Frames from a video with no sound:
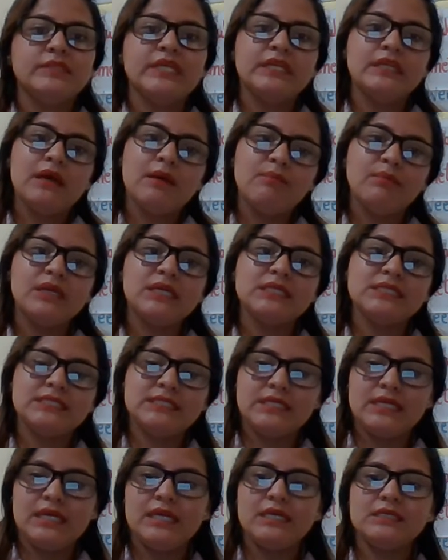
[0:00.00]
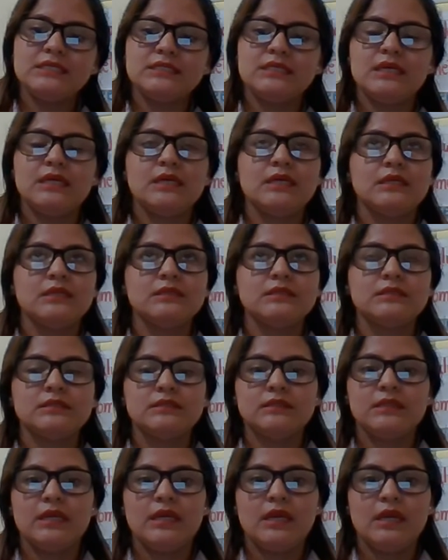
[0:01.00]
the number 6 is
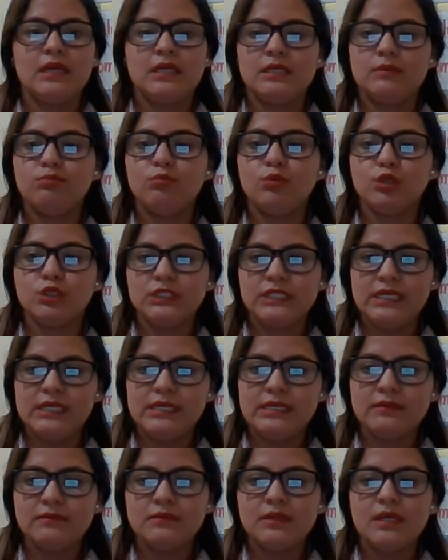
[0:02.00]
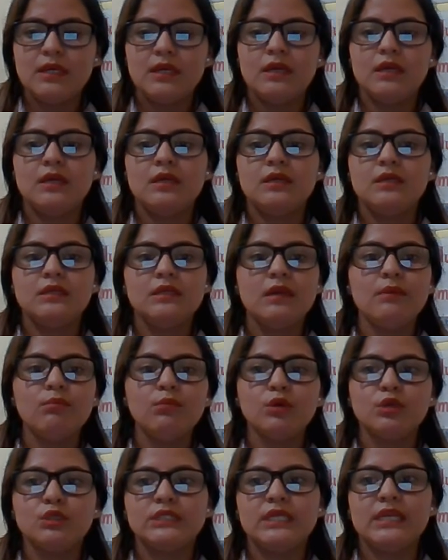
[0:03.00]
the modeling. In the
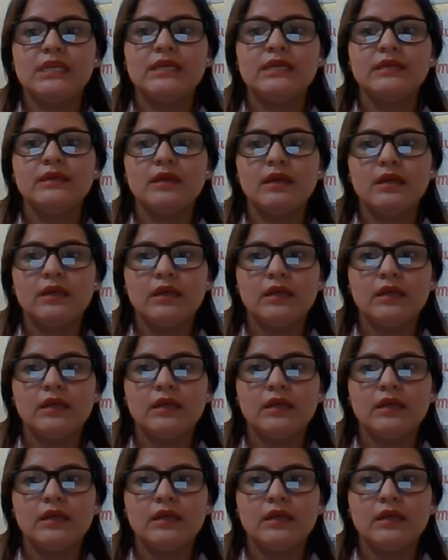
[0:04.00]
modeling,